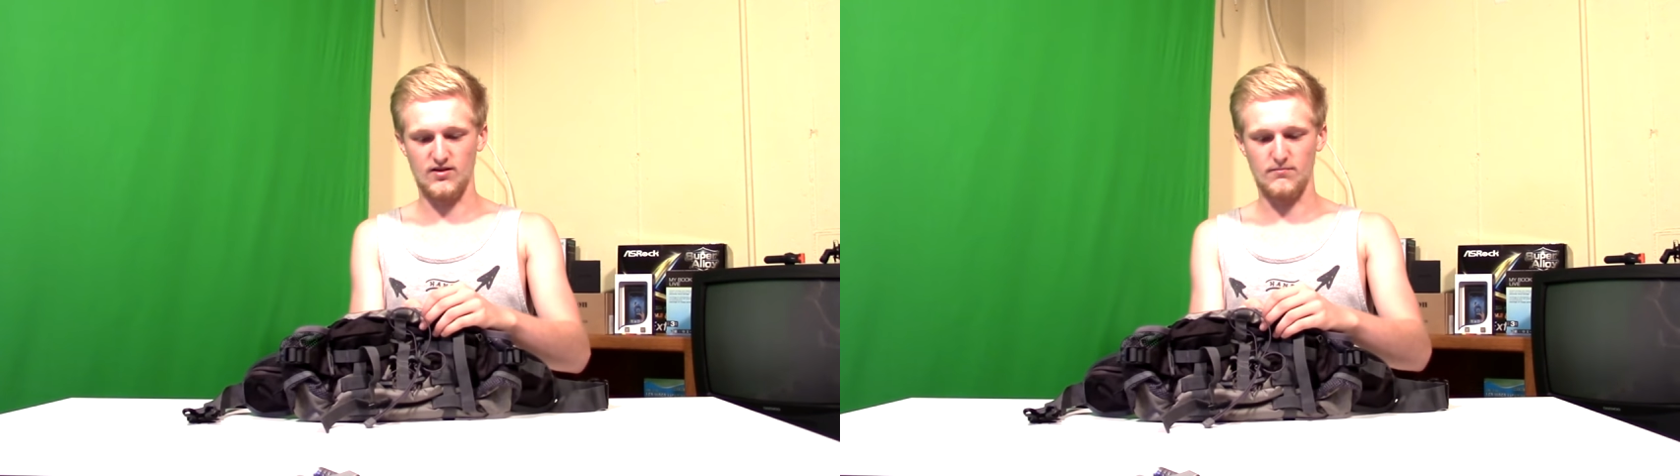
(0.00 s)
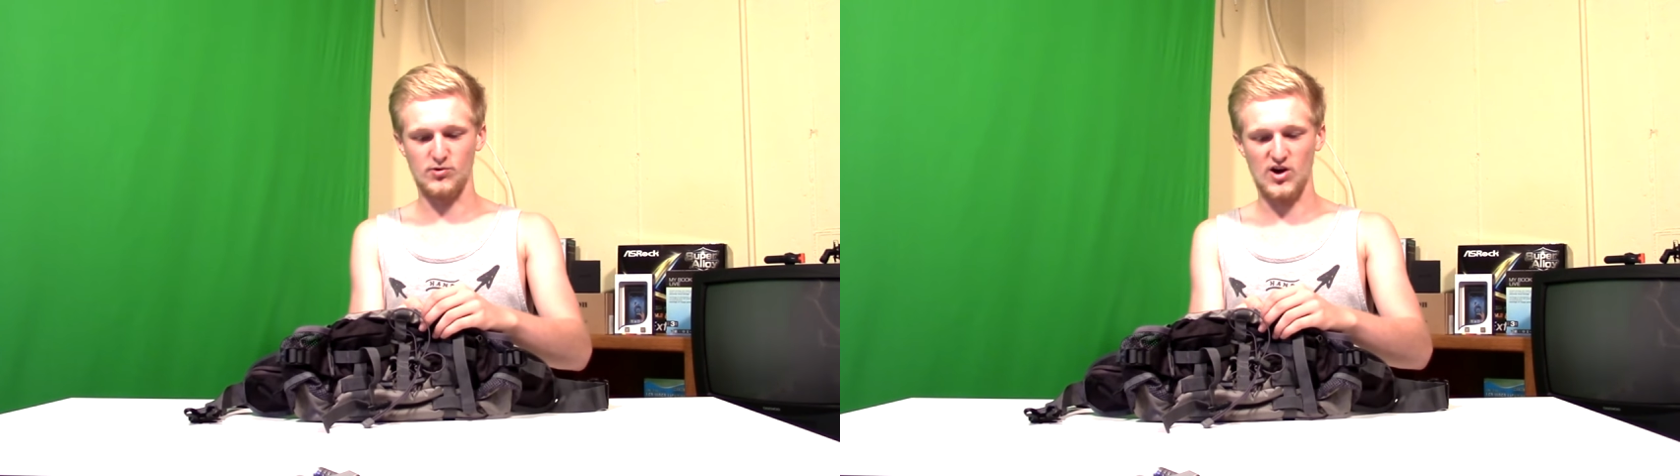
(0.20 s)

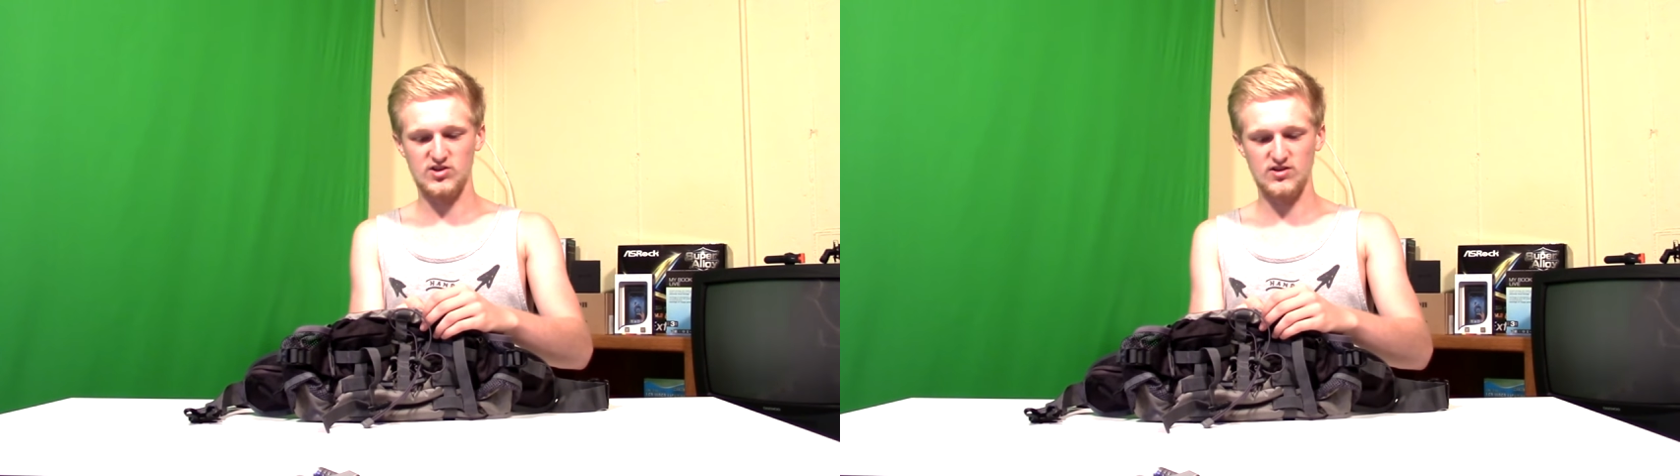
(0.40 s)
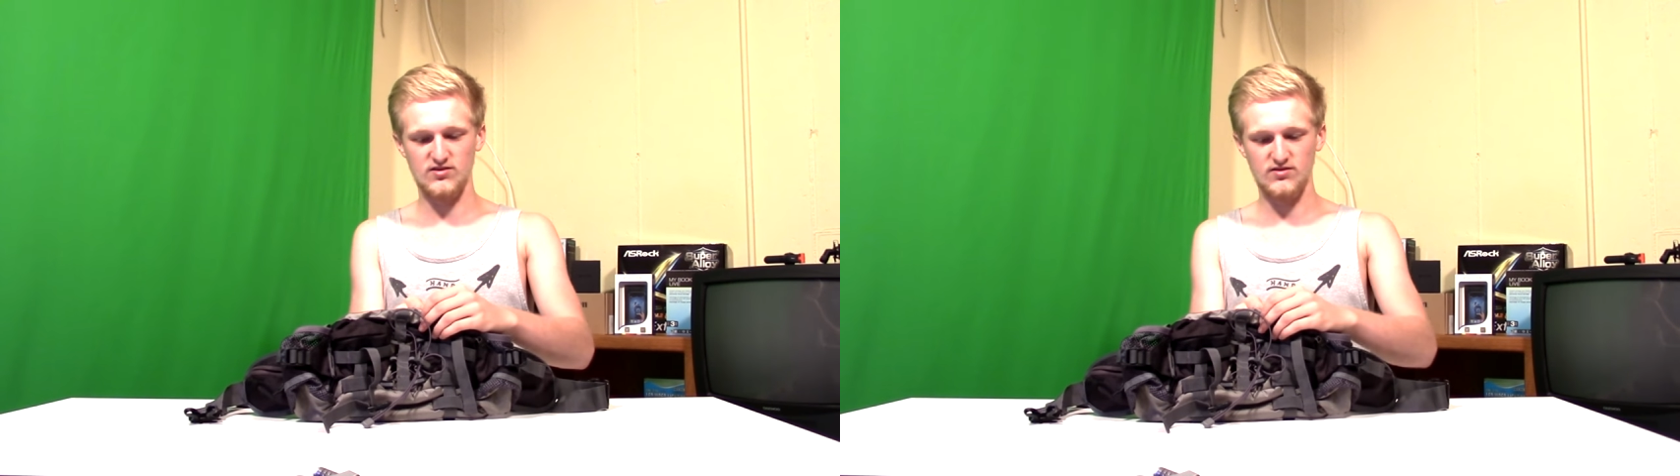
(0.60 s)

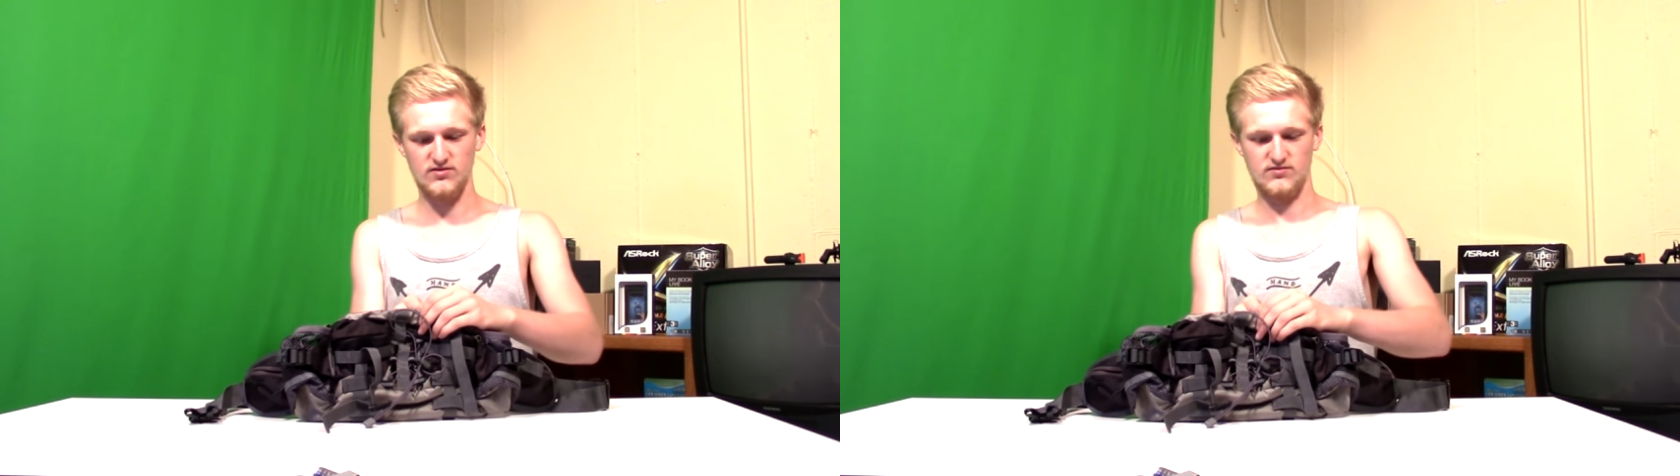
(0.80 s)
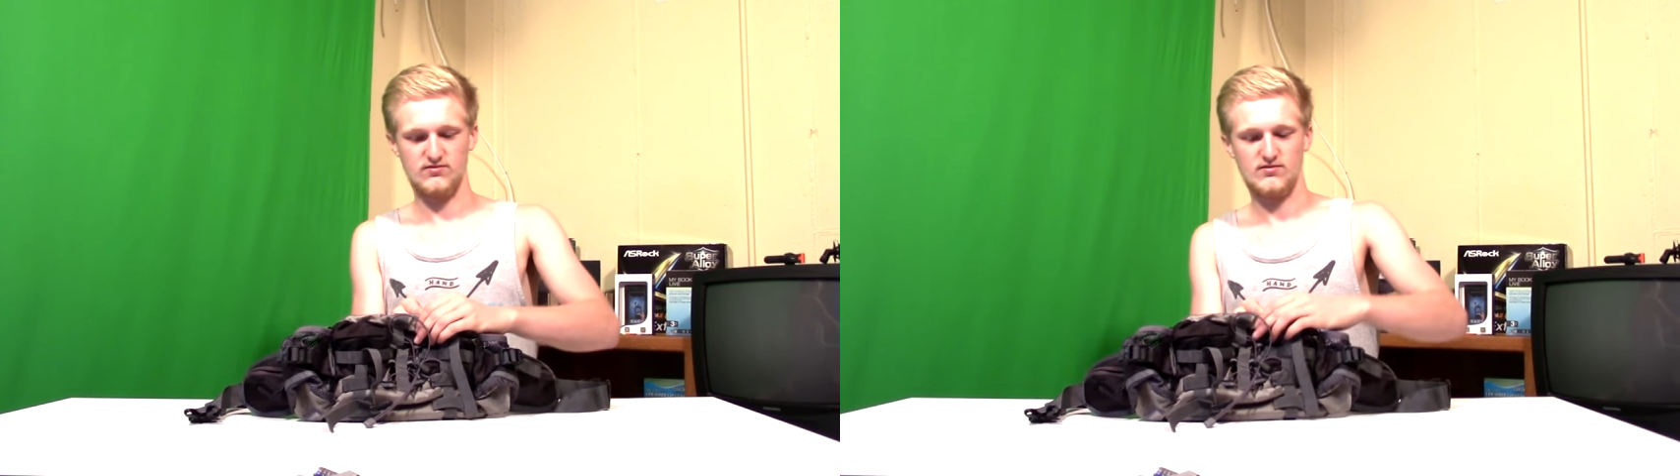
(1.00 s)
compression
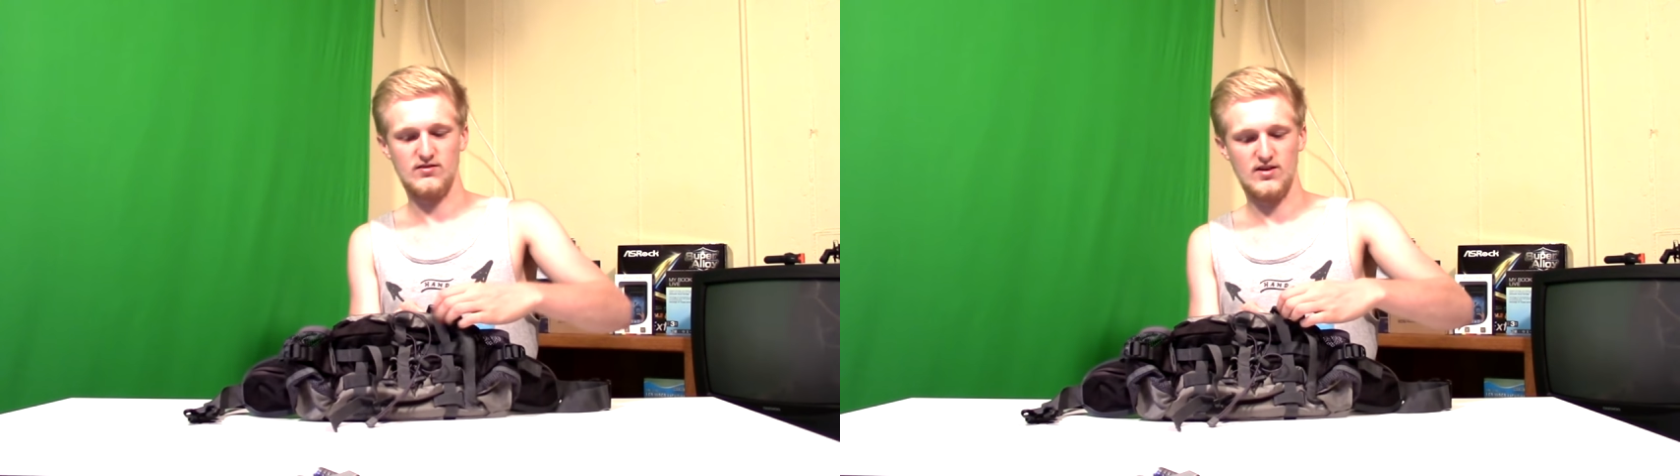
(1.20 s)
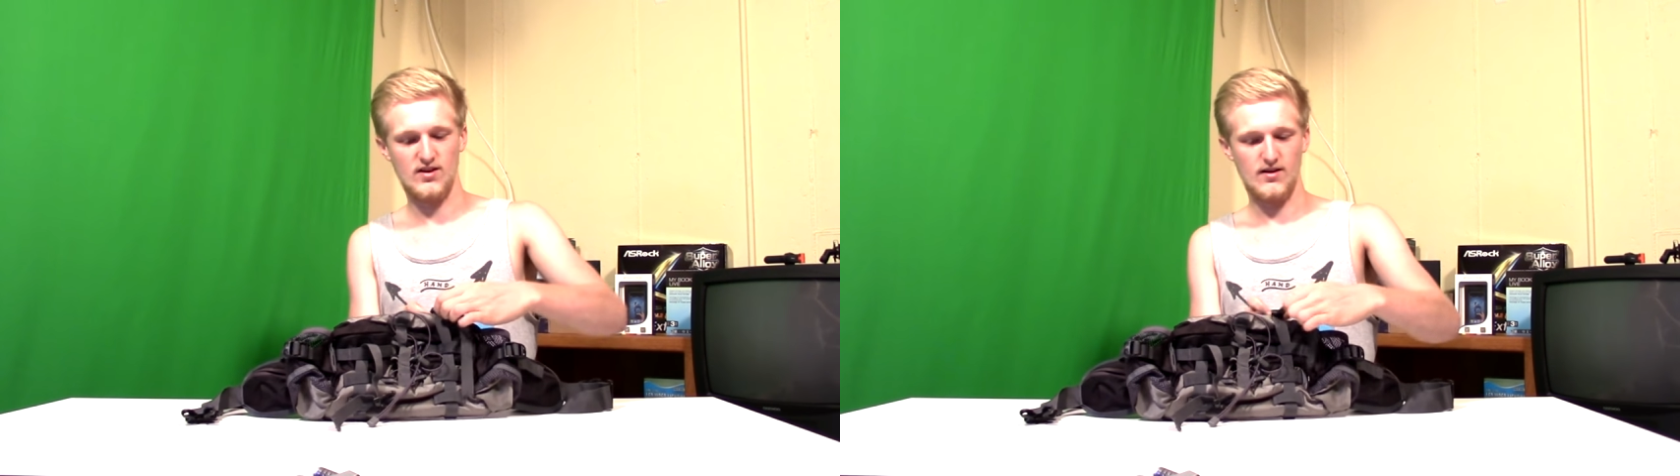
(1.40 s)

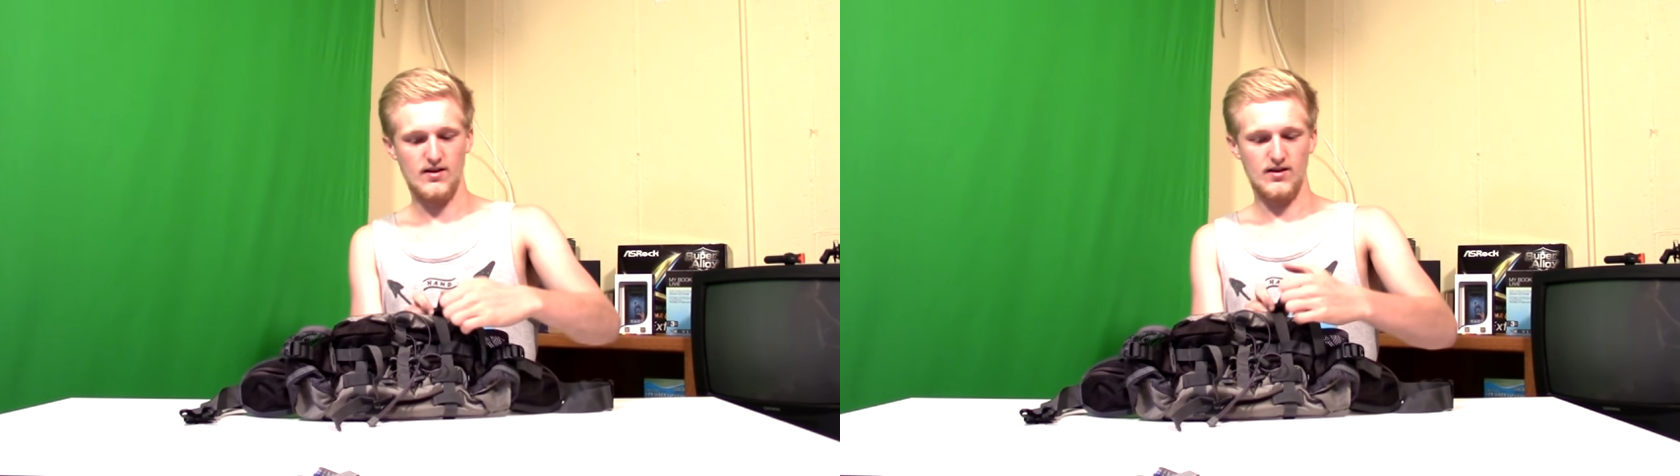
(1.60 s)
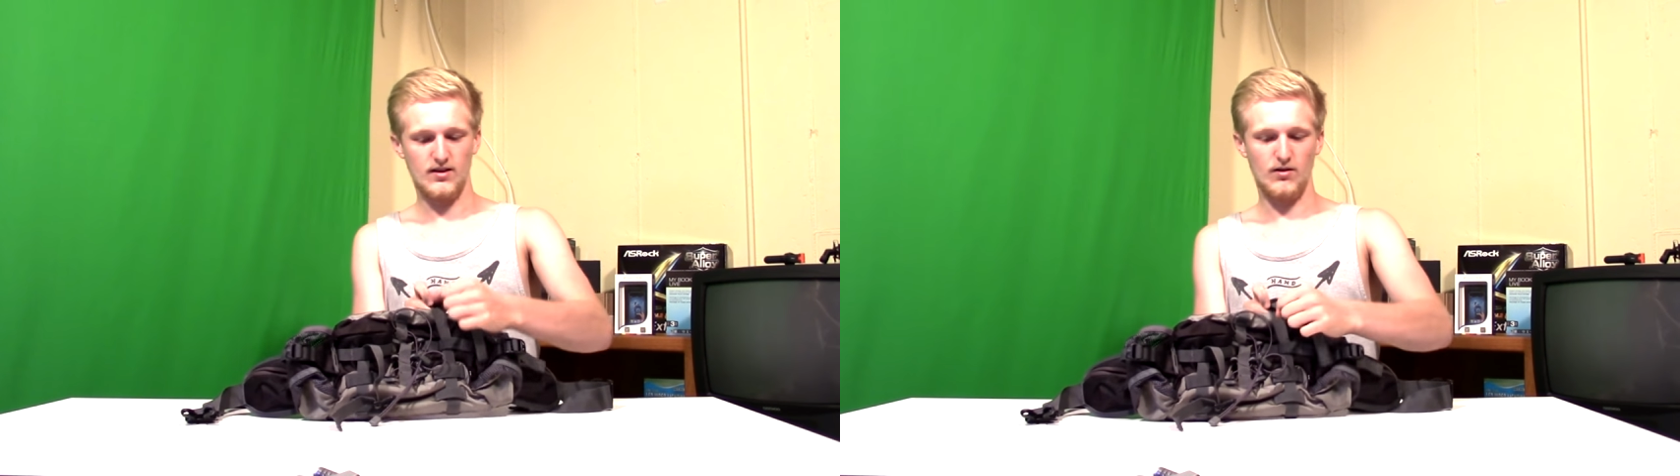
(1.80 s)

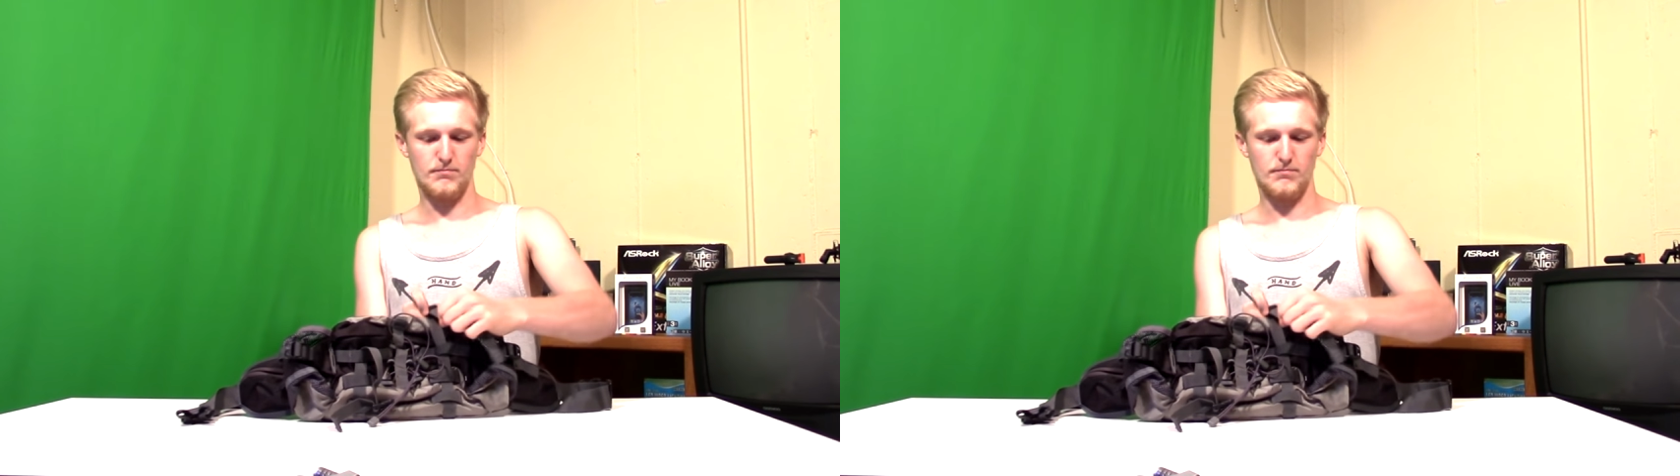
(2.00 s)
little